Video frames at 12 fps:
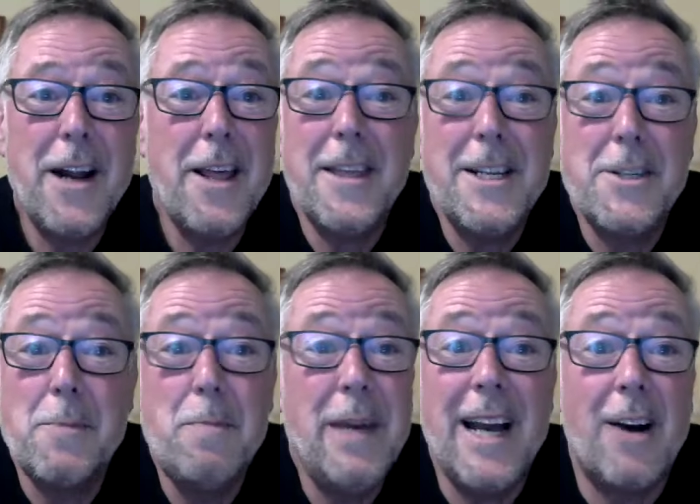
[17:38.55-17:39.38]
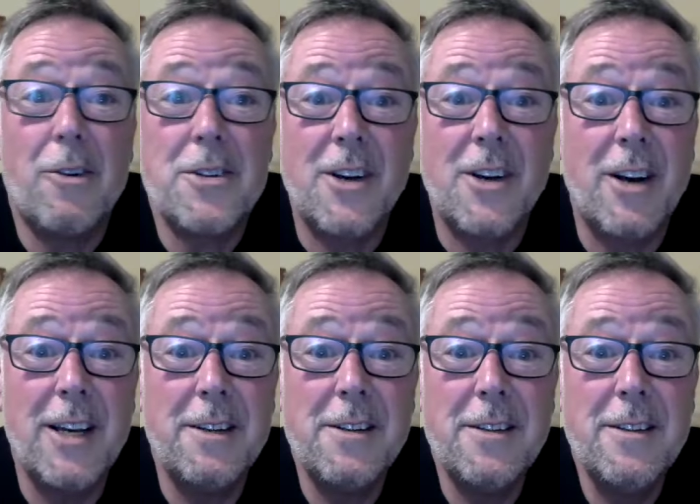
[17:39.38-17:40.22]
anything to be
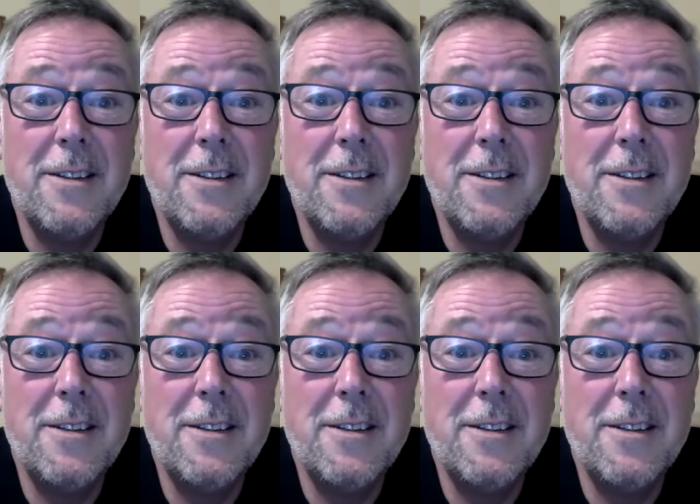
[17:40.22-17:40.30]
outside.